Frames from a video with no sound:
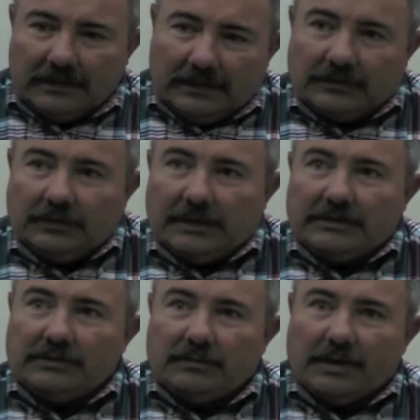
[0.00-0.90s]
in
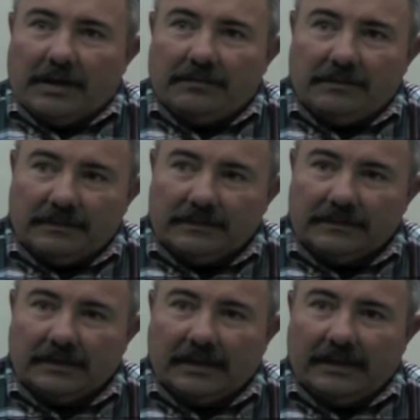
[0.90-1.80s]
2005,
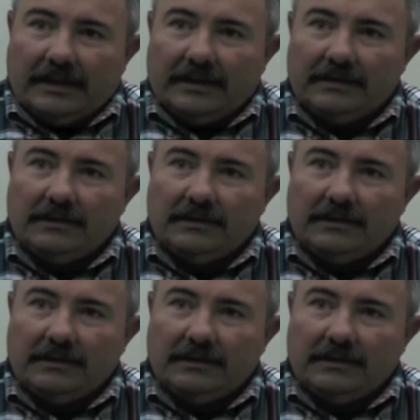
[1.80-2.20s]
I